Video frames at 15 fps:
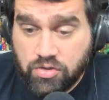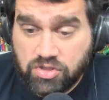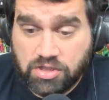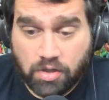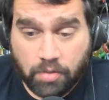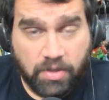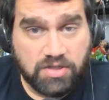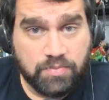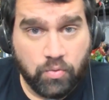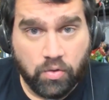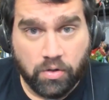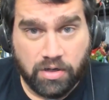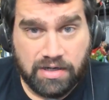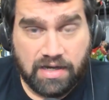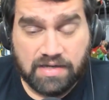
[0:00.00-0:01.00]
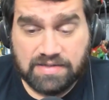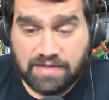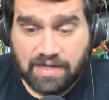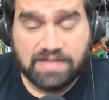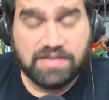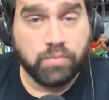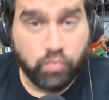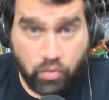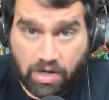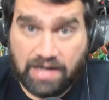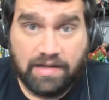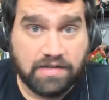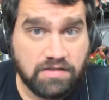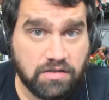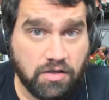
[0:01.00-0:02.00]
They usually are much more organized, and that's
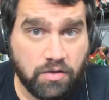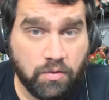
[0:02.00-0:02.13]
where I like